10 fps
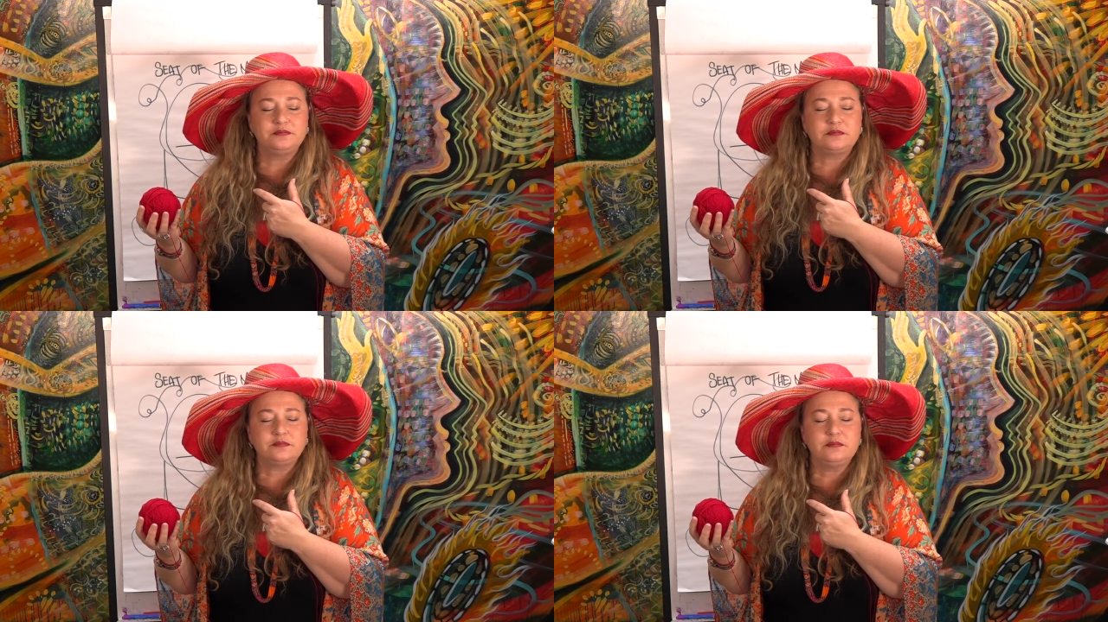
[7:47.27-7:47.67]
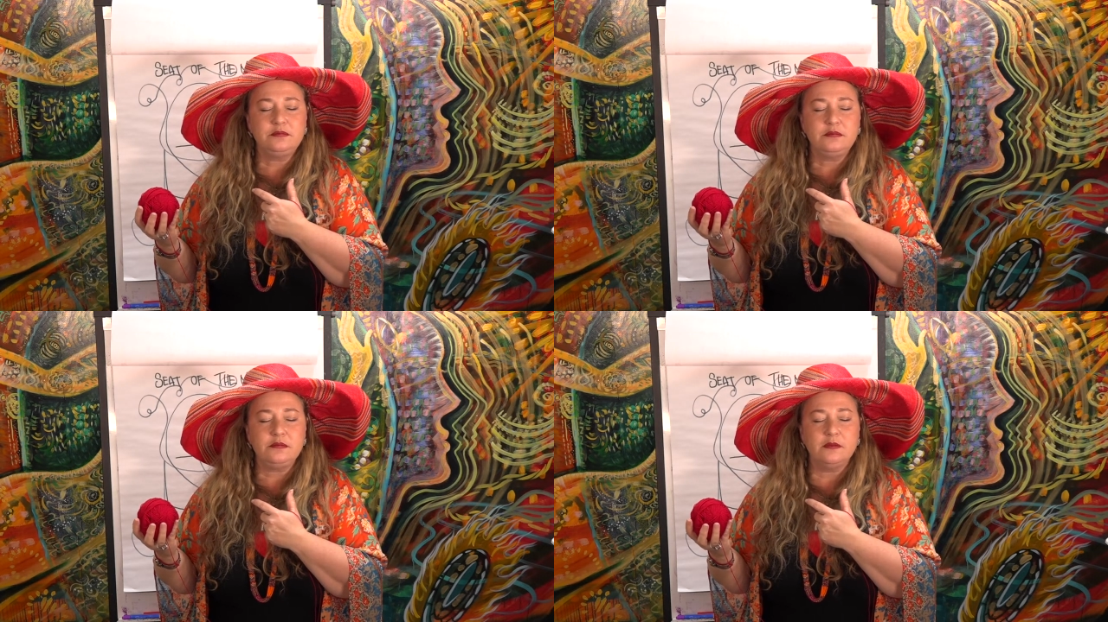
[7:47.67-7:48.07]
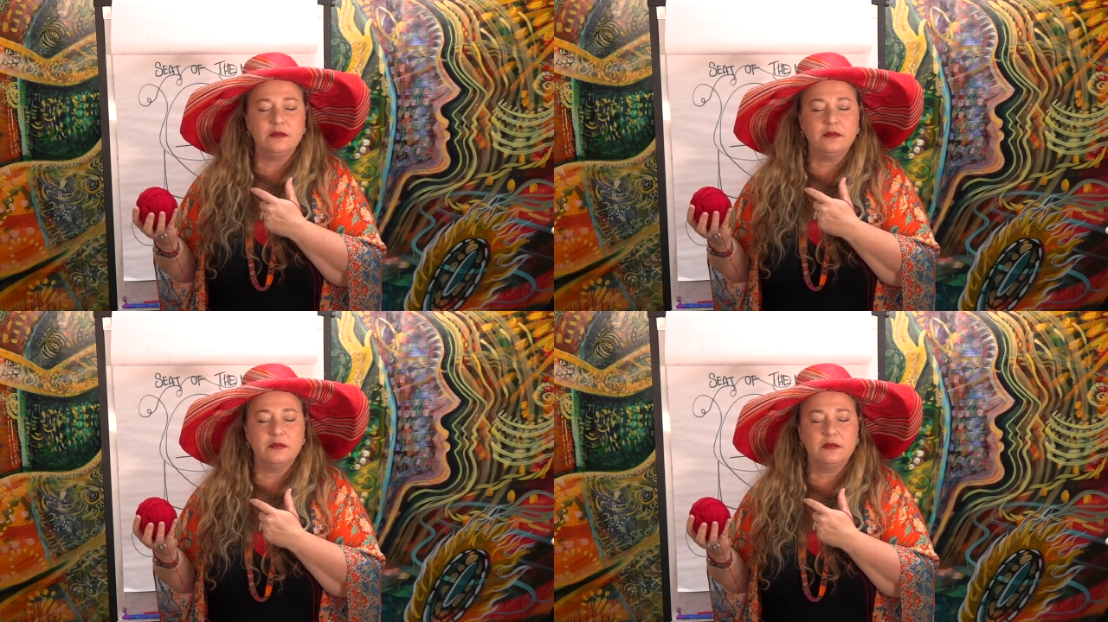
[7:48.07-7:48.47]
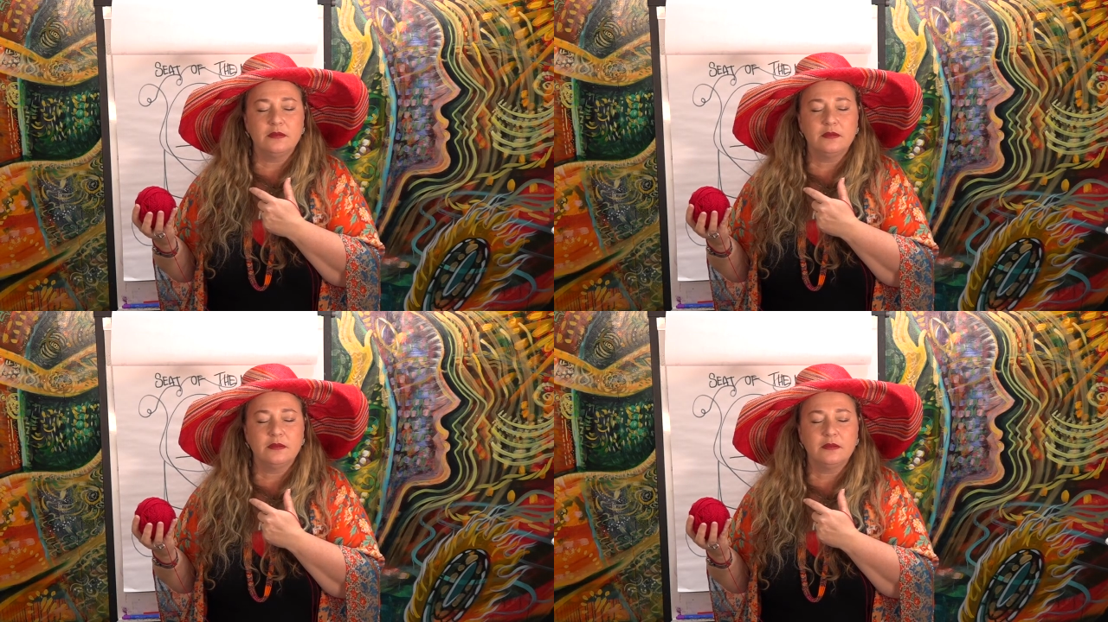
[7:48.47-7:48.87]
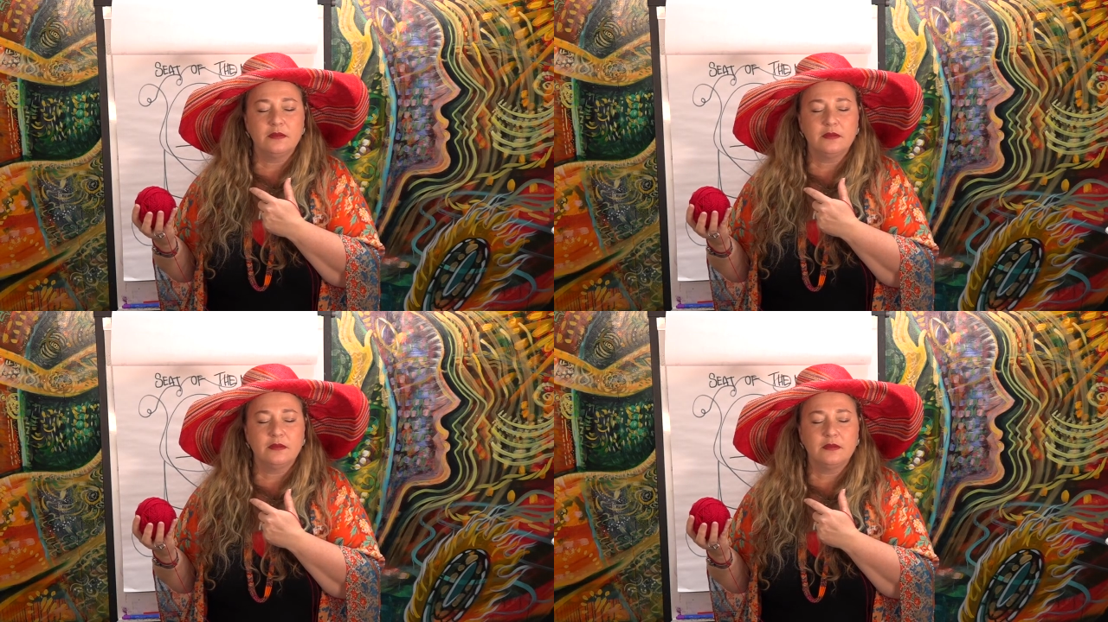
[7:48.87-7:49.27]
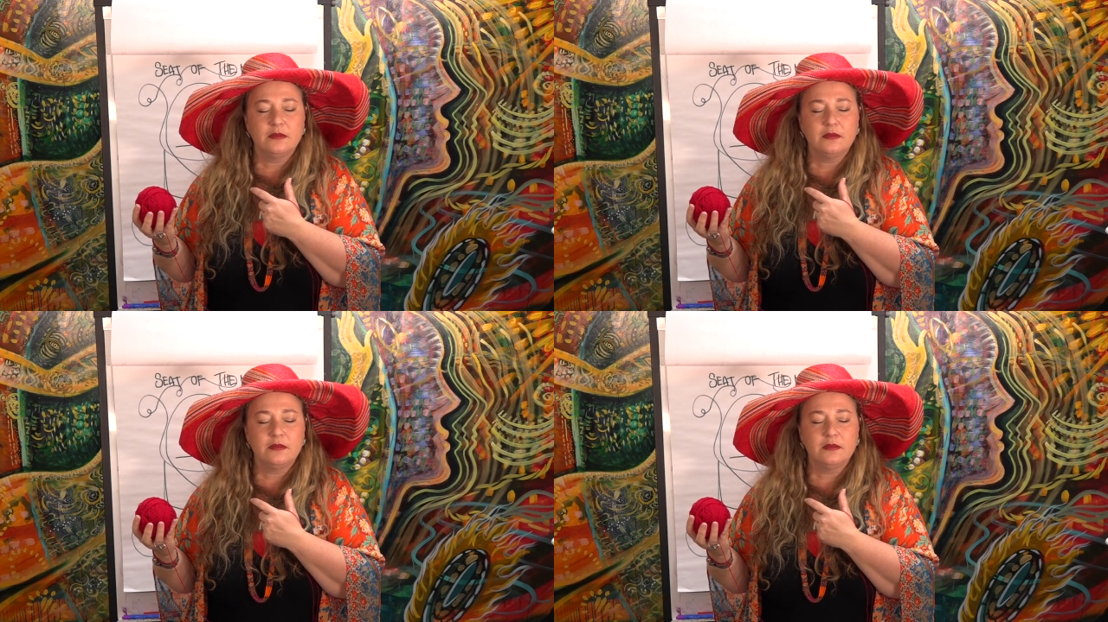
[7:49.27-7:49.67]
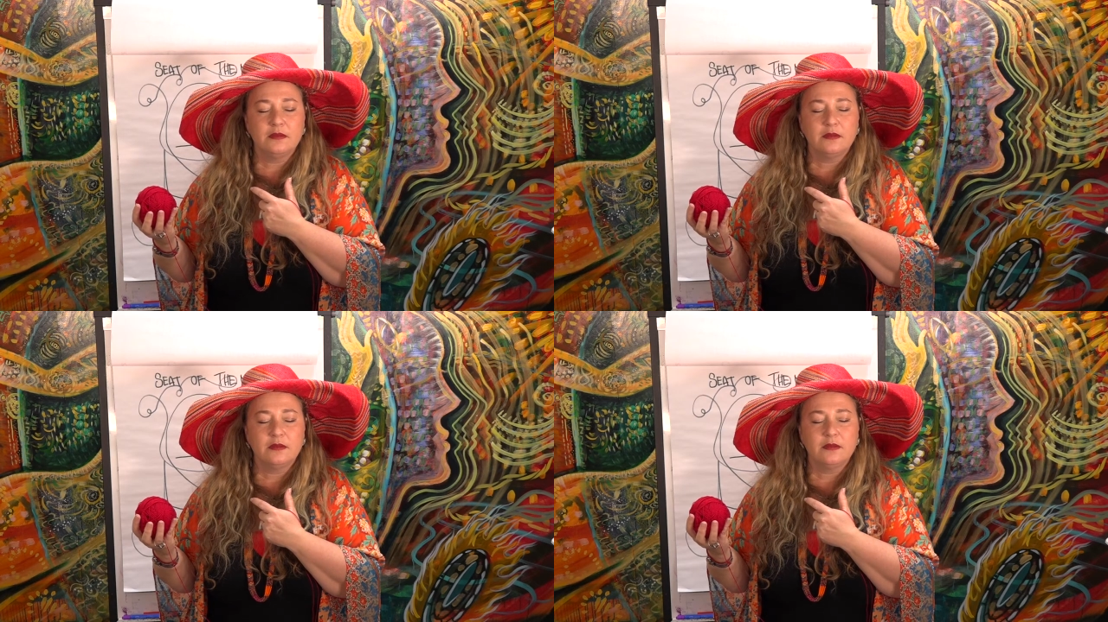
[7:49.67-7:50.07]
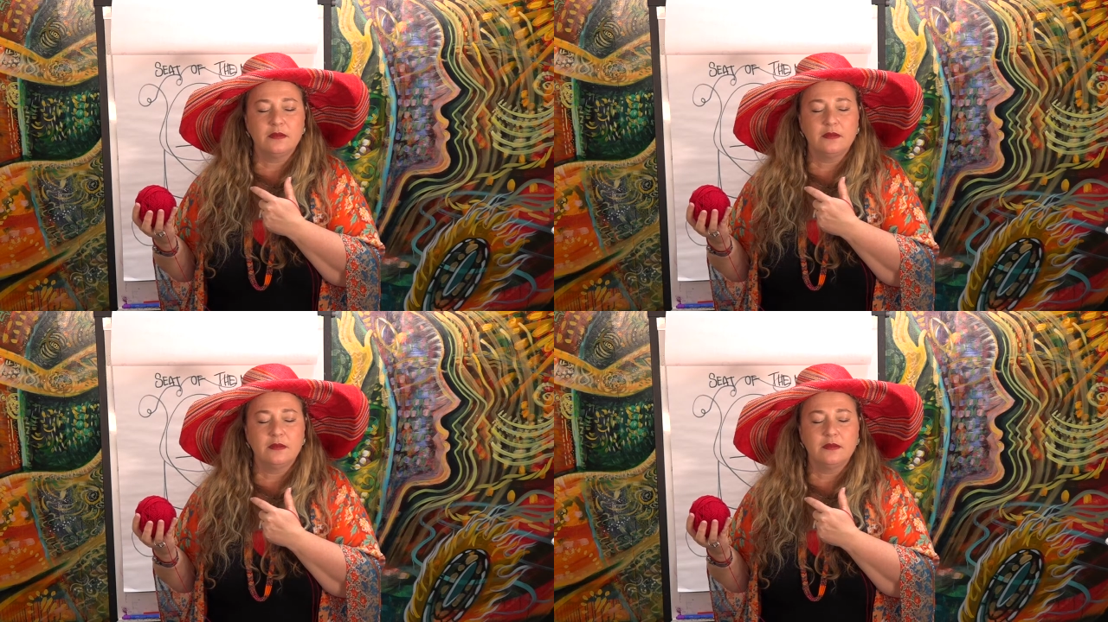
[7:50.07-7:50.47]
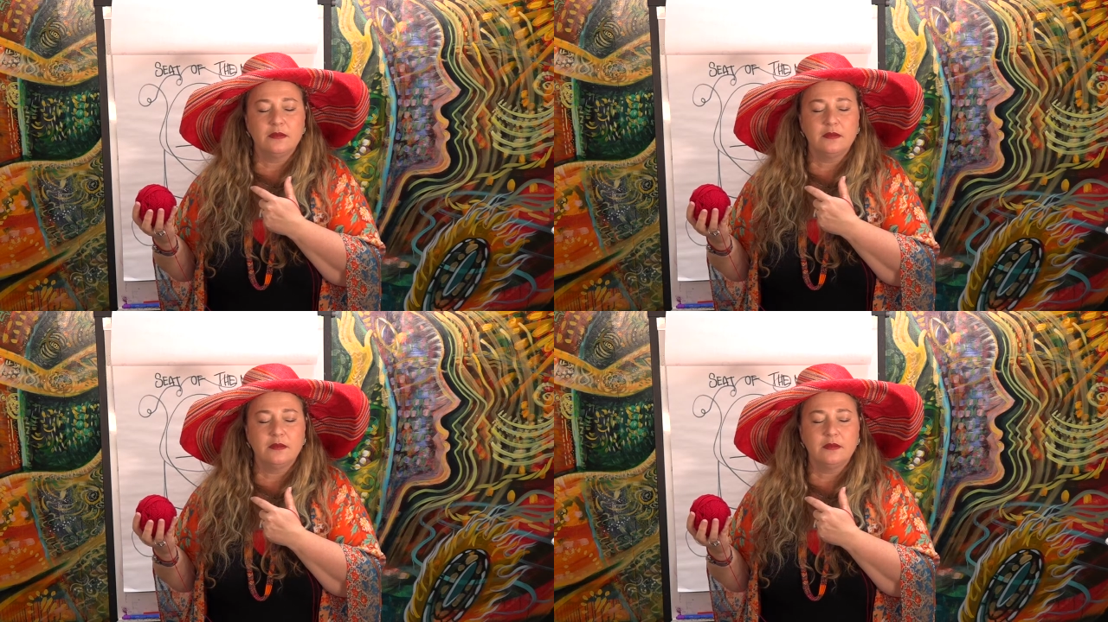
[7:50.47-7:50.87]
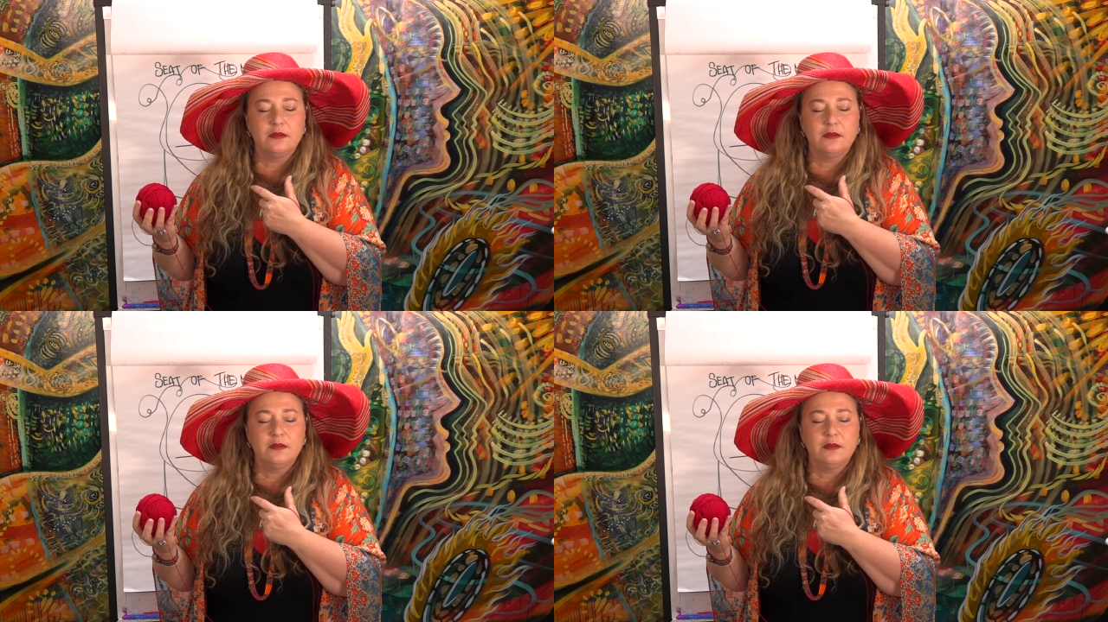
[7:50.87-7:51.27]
Nobody speaks.